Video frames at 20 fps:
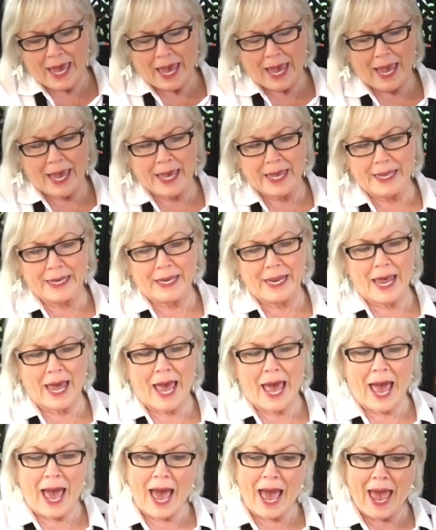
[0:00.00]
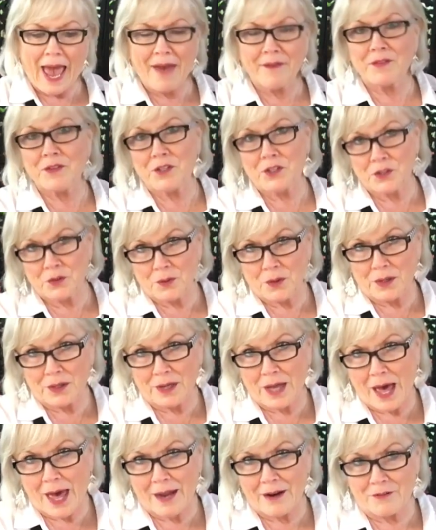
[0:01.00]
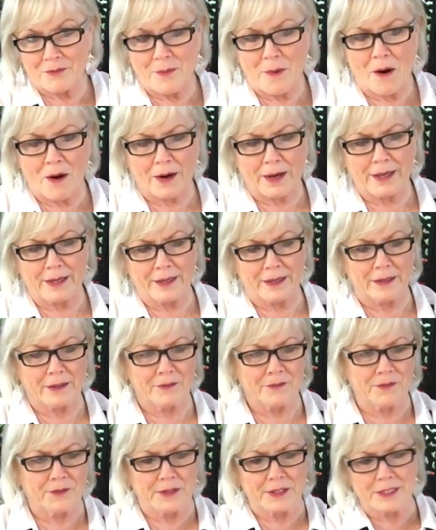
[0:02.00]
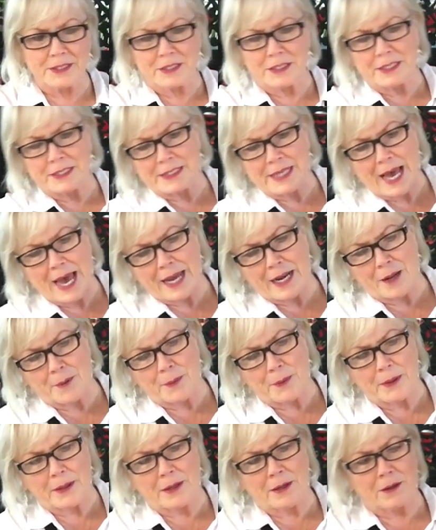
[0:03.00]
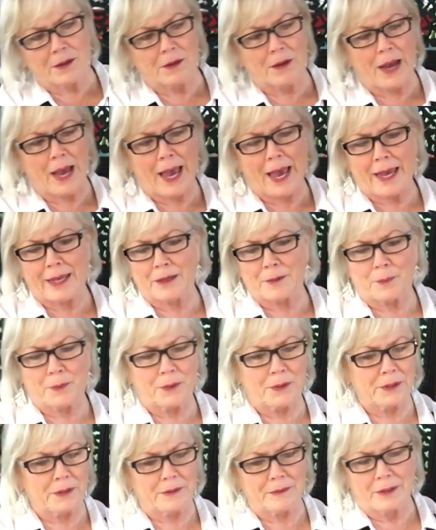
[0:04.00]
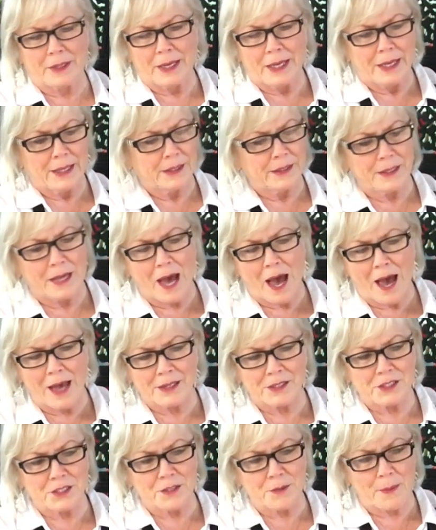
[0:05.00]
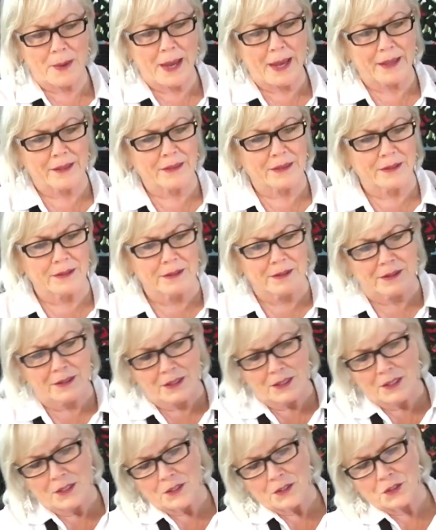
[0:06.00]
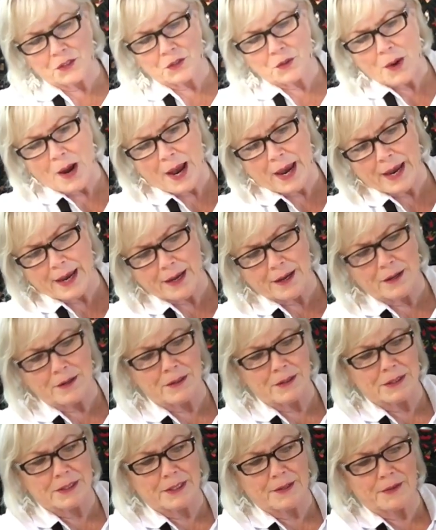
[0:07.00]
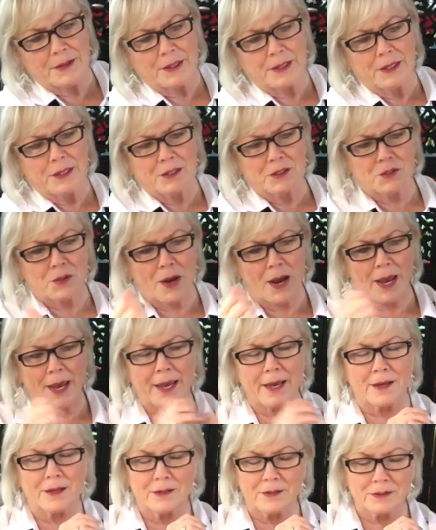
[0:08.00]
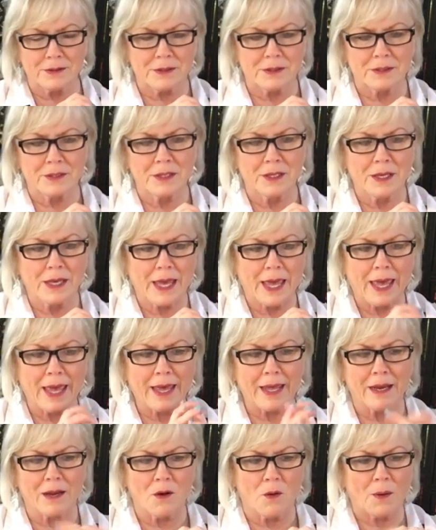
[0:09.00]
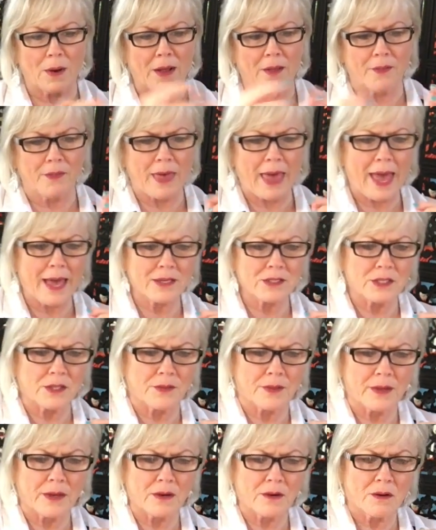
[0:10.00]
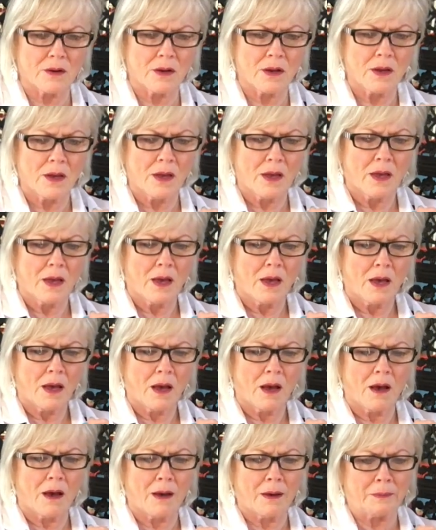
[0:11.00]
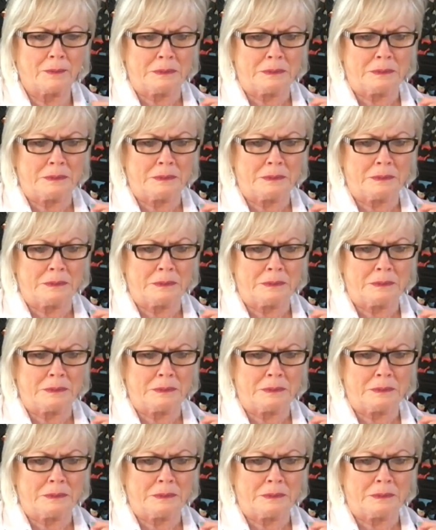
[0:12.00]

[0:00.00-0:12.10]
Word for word: And I have to do a lot of marking. For this design up here, I had to put dots to make the triangles and the little triangles. And, well, actually they're, uh,